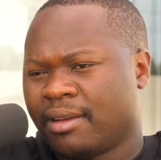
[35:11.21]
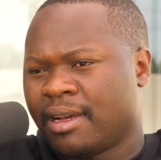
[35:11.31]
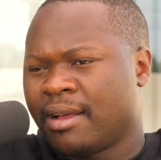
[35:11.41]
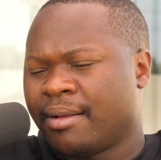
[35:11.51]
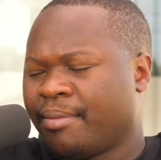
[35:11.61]

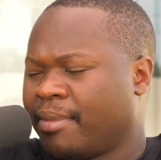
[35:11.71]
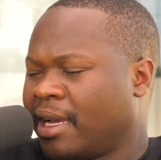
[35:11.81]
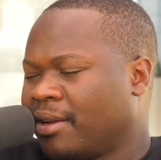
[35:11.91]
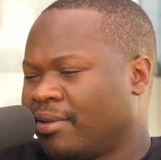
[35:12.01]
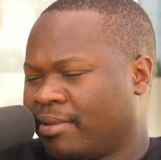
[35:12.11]

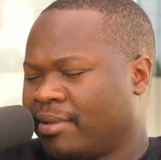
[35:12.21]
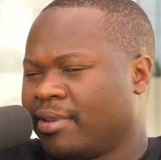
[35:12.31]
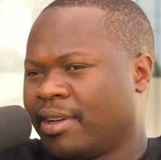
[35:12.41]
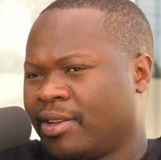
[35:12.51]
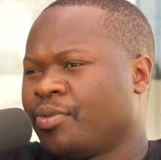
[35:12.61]
and you
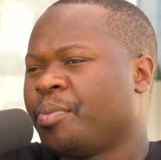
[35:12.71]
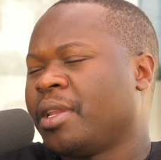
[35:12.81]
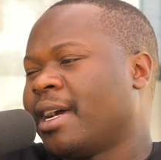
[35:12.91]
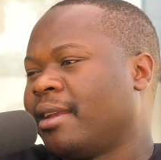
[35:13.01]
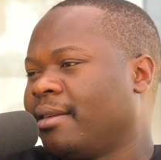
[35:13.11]
know, it will be
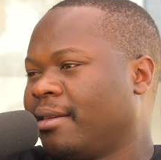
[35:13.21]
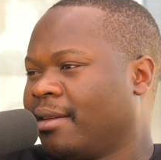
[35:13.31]
done.